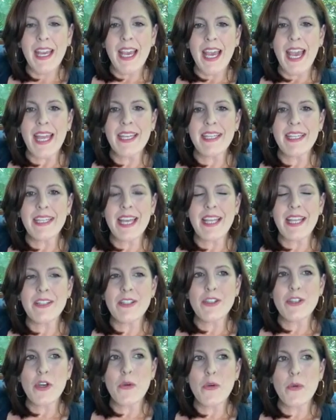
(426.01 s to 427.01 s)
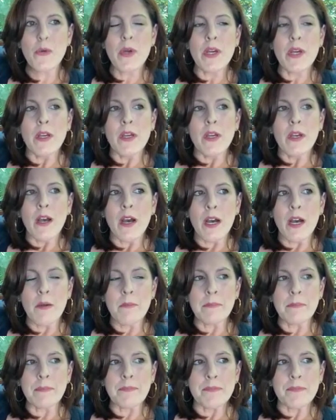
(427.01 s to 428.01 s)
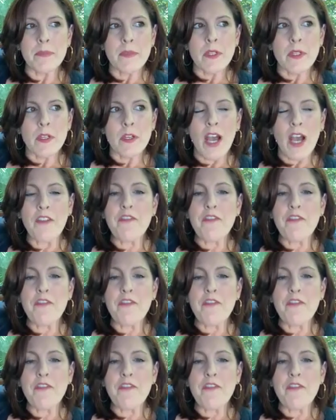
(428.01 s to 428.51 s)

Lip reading: And so I